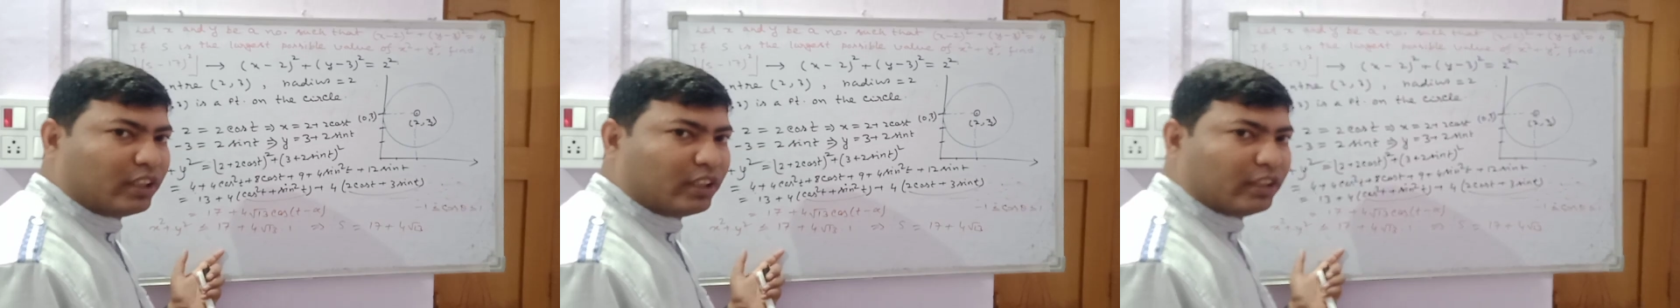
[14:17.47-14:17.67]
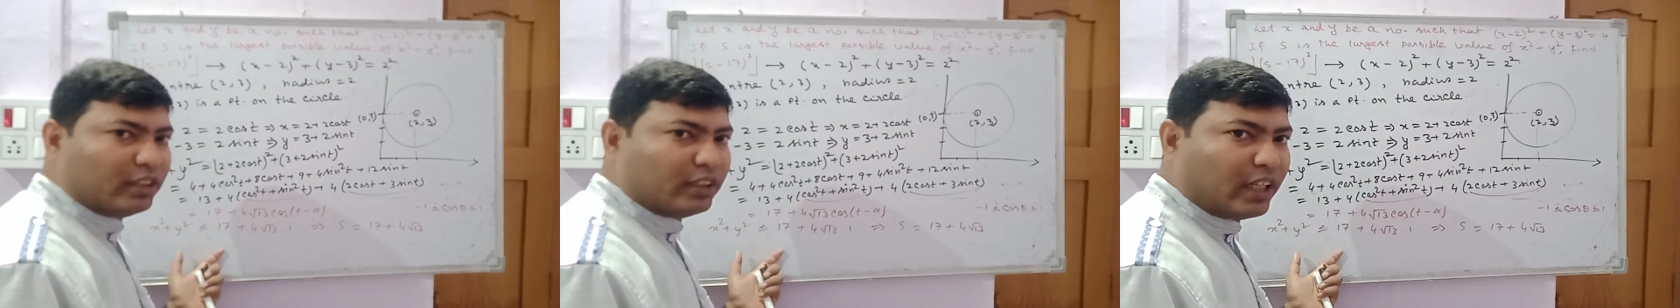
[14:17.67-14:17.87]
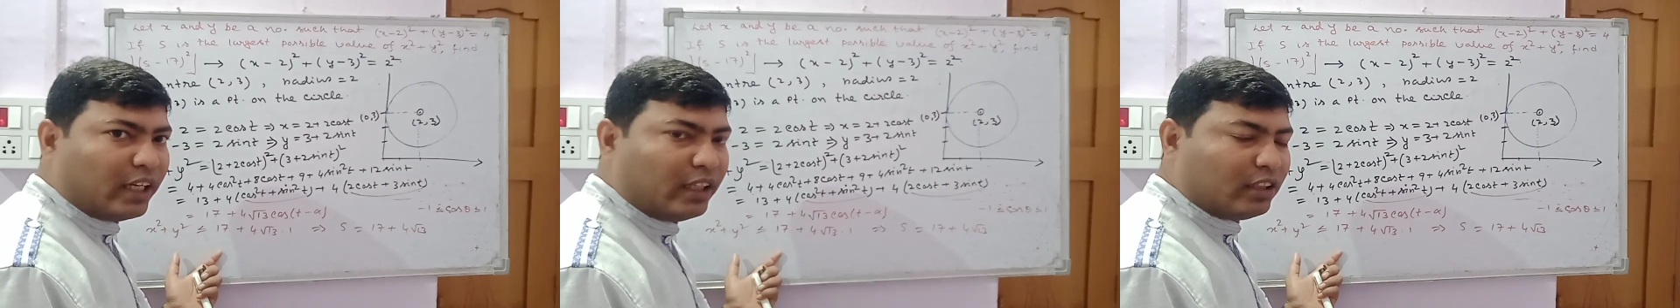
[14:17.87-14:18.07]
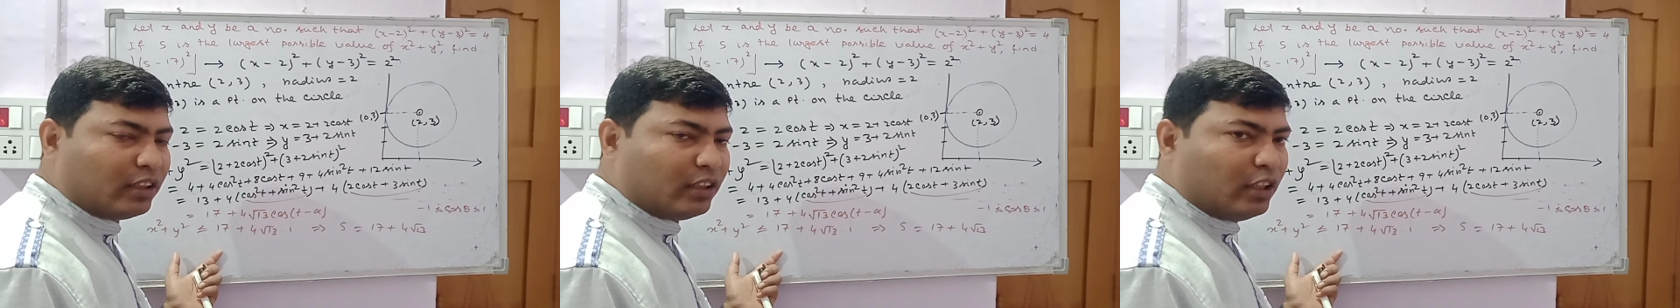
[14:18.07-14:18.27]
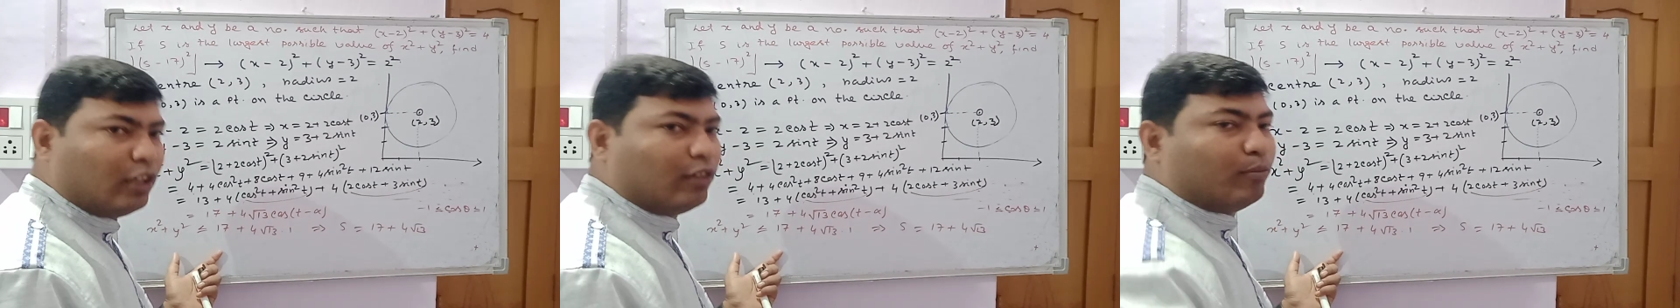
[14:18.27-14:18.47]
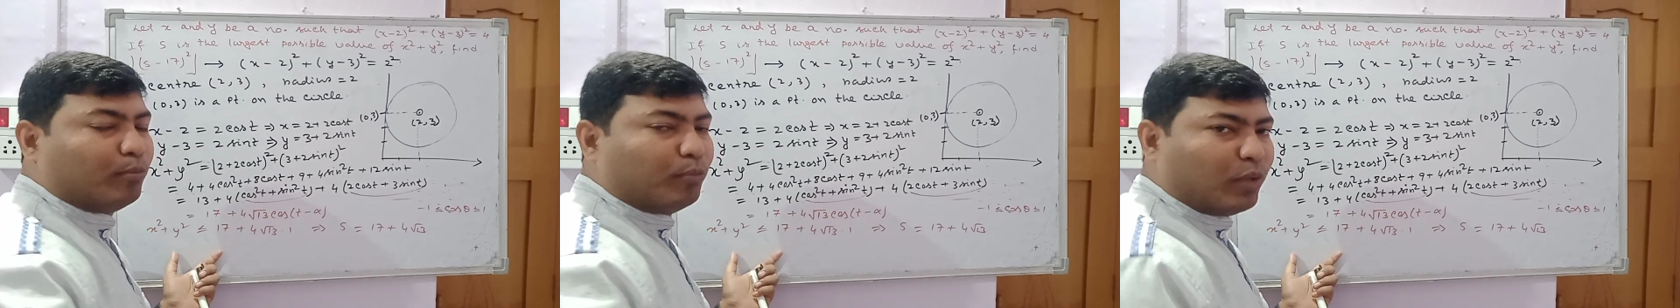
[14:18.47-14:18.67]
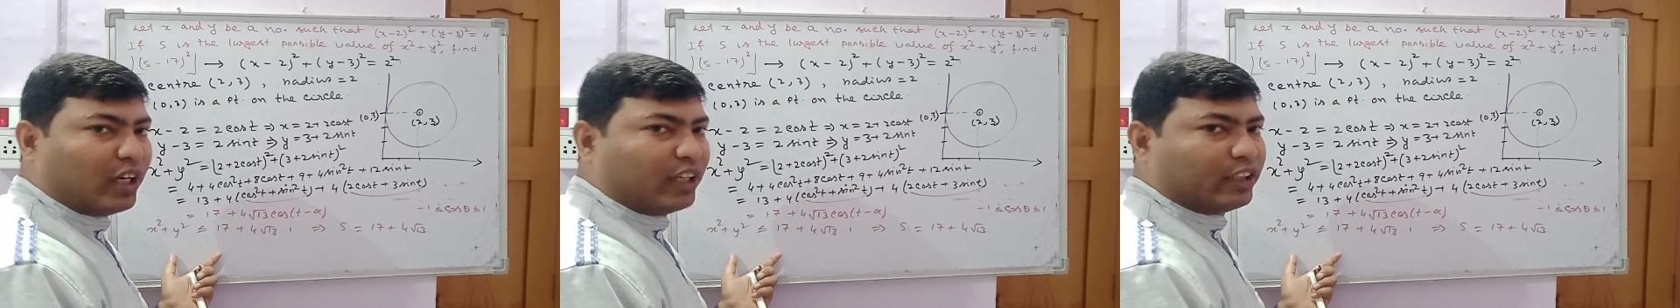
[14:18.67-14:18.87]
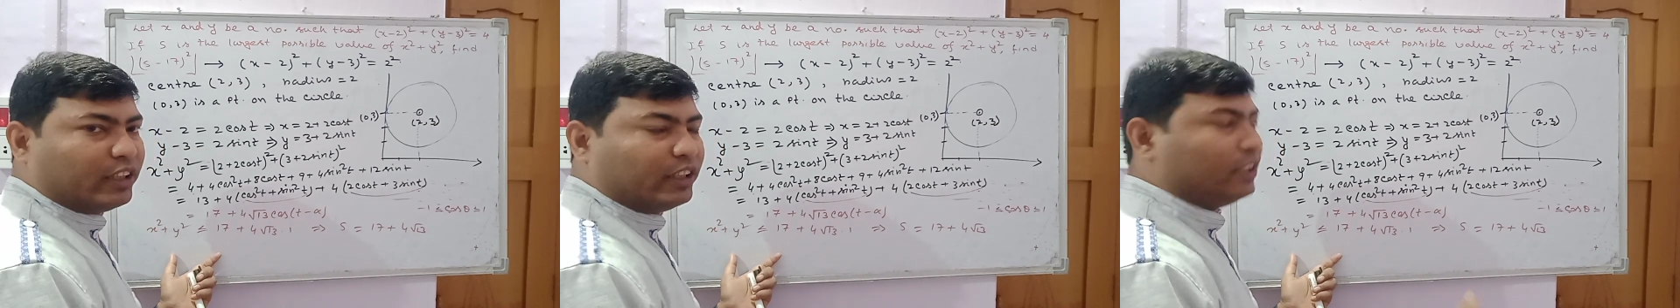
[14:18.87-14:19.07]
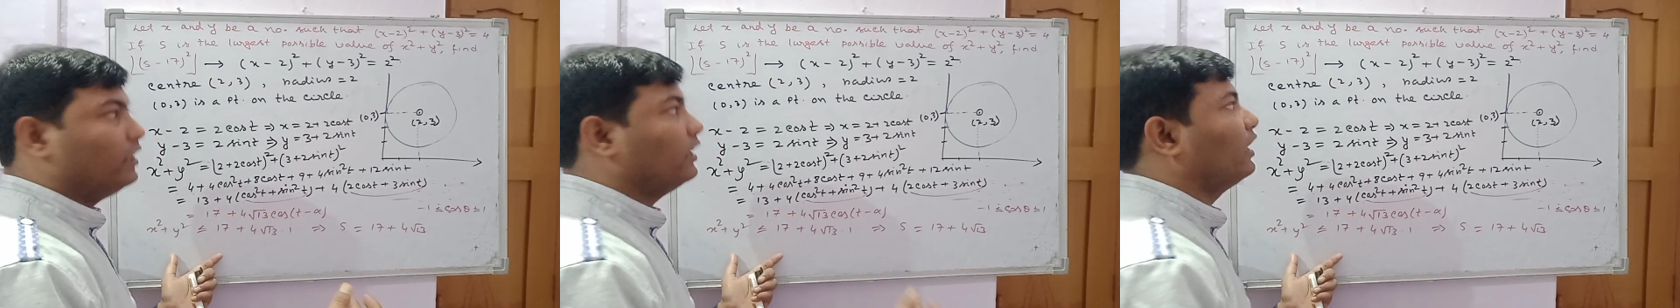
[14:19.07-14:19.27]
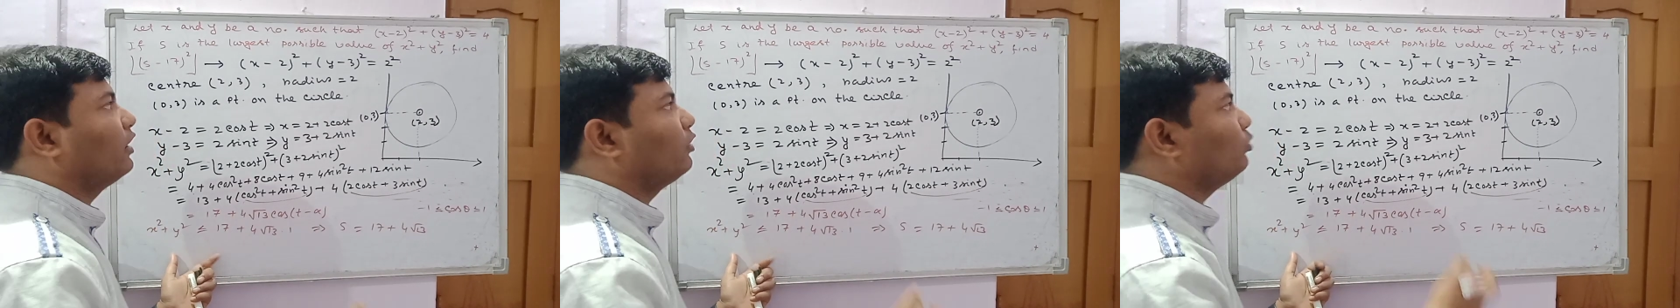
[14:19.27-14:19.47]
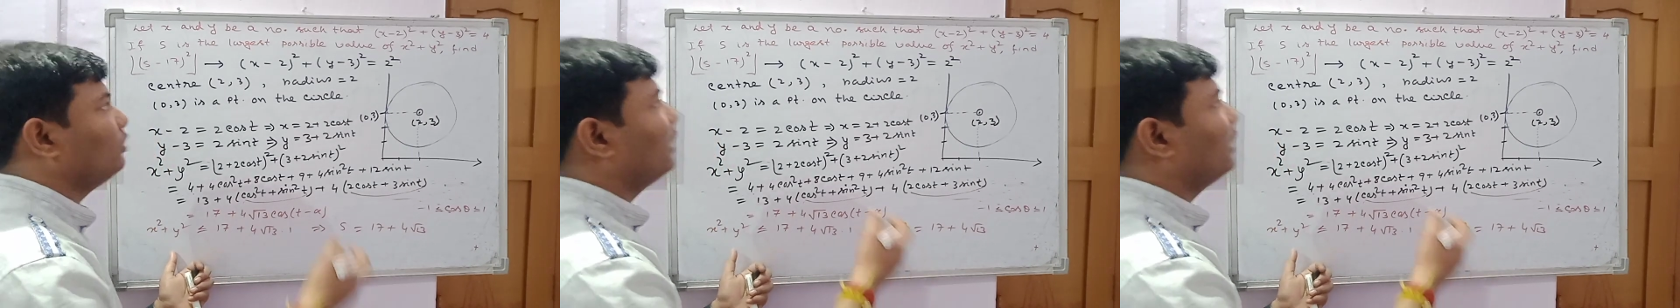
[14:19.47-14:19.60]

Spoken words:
than that, but here we